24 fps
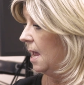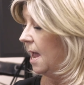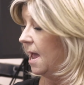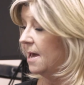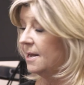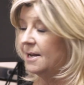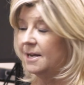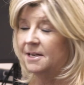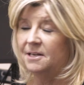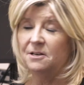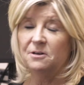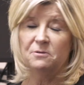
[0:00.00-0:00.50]

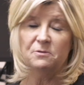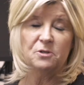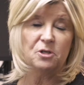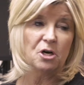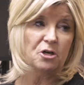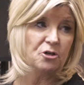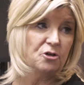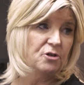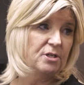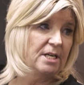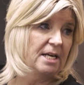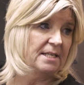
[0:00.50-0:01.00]
And I know,
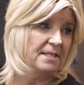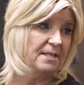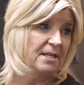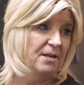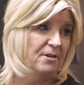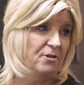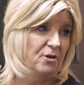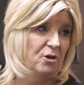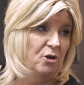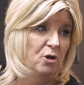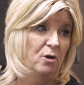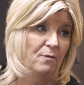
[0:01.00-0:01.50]
Dr.
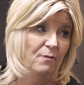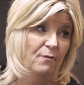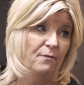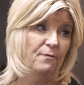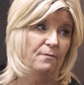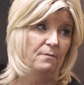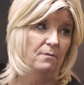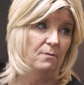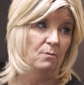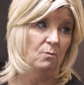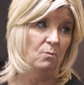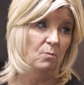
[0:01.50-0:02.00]
Teske, that
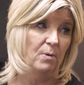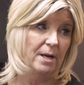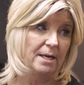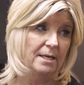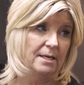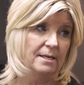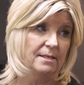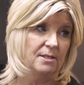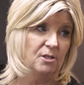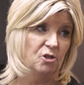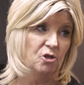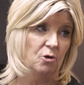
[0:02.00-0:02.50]
you've
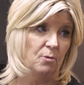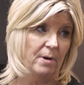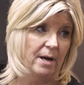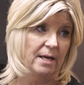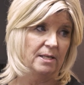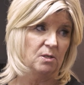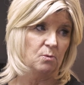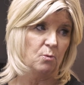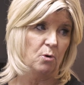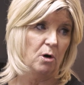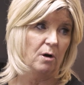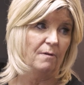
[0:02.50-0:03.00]
witnessed
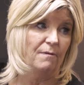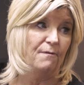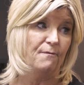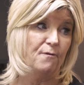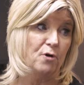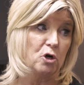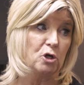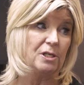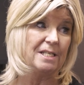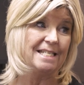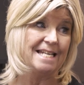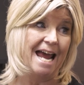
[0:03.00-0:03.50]
Joanne's work
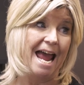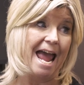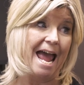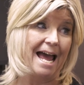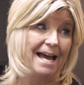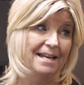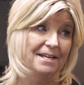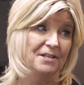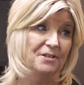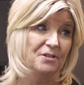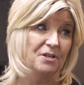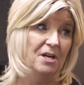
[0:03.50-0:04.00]

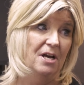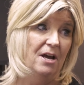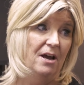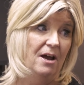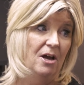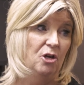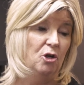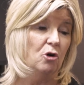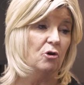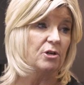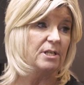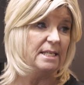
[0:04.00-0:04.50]
firsthand
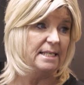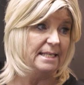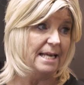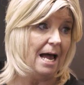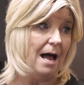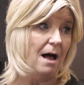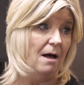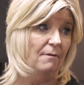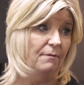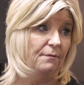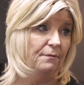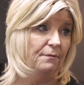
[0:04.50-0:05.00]
yourself.